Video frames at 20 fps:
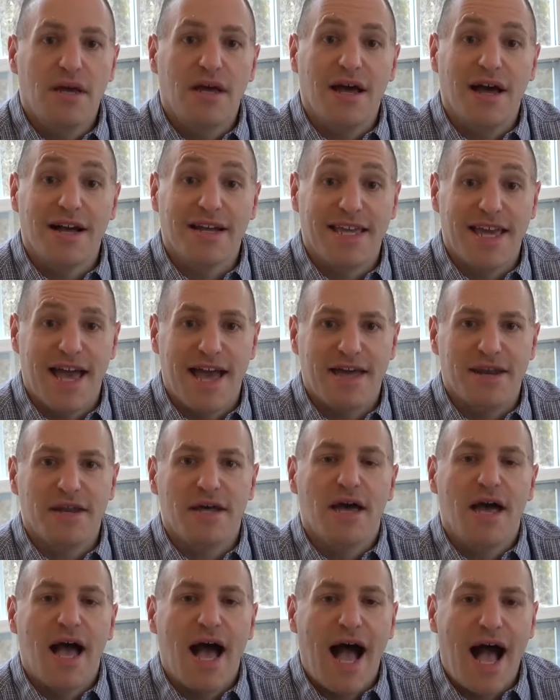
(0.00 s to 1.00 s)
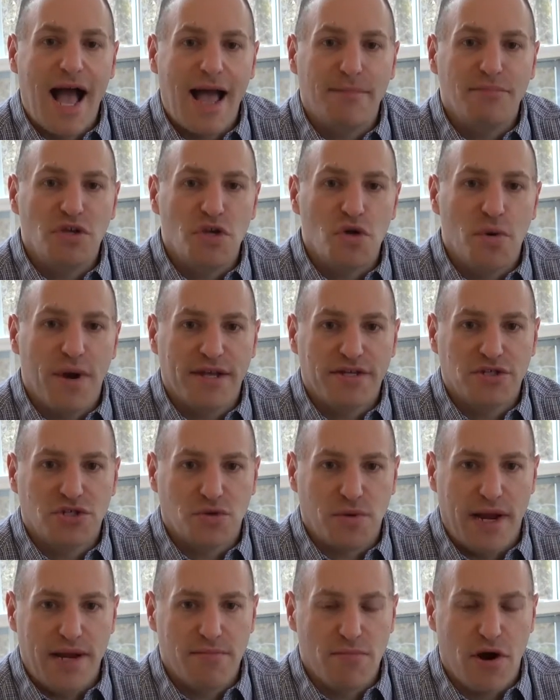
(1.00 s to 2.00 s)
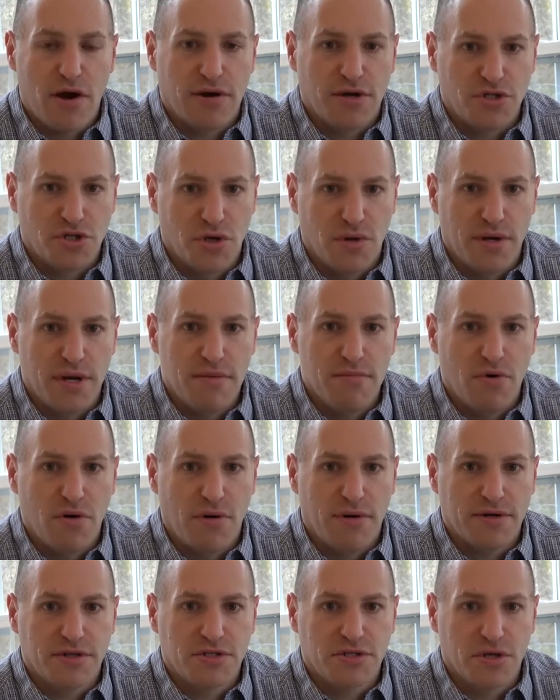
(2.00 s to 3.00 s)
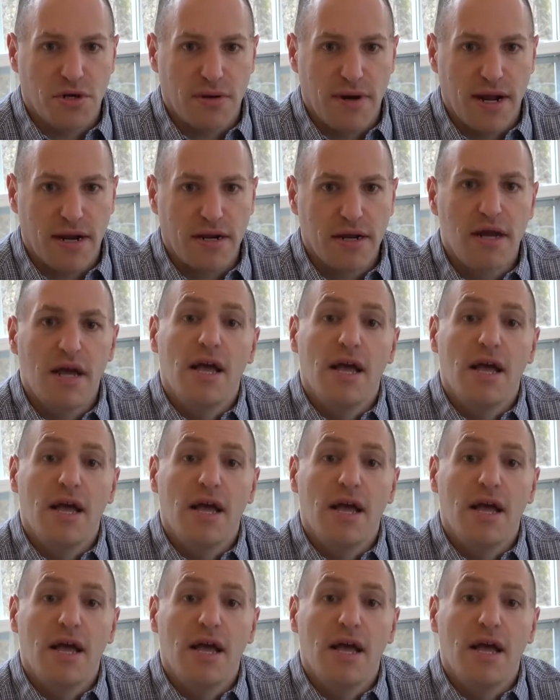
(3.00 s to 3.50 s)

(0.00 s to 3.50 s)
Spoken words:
Again, I'm U.S. Trademark Attorney Morris Turek.